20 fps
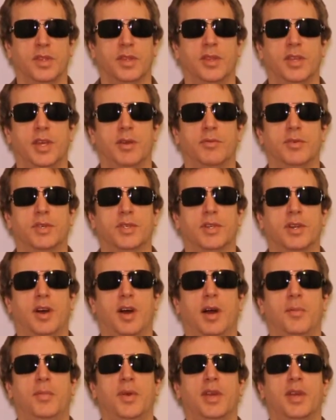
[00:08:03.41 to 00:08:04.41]
They were
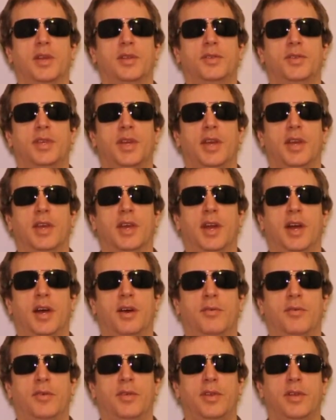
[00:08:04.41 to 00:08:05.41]
stopping and saying,
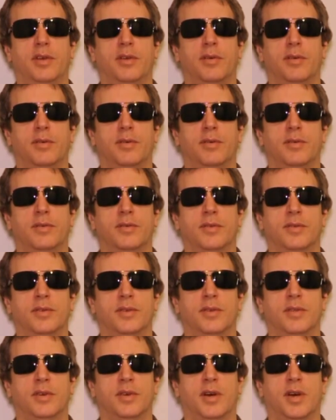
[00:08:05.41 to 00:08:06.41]
"How are you?"
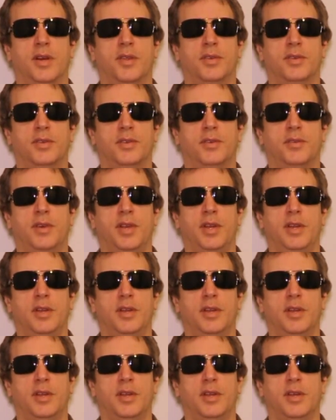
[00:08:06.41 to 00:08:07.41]
on the
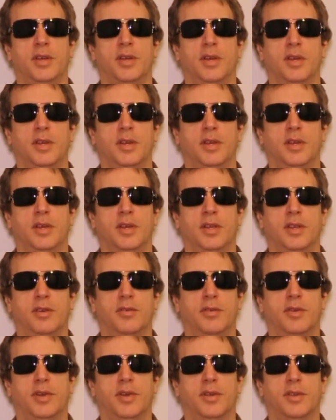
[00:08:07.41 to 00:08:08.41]
street.
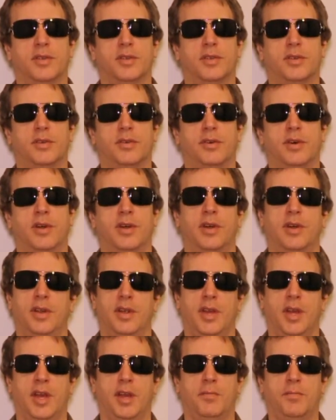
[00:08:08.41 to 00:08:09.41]
You were in a store
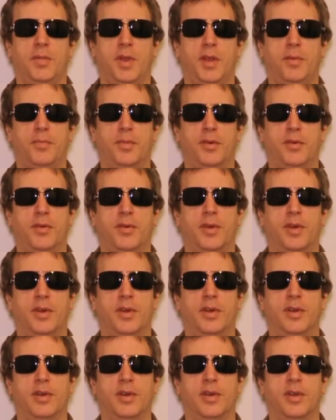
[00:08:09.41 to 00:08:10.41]
and people
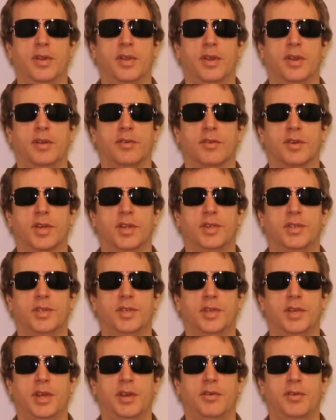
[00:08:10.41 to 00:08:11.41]
were, you know,
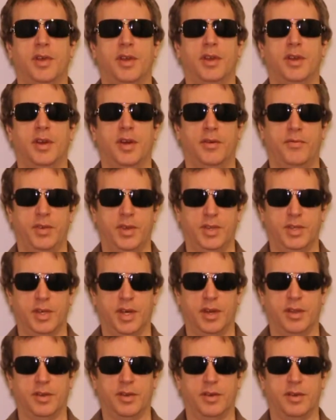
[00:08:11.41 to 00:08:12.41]
considerate of each
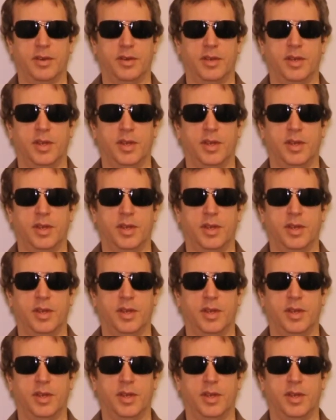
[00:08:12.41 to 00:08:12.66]
other.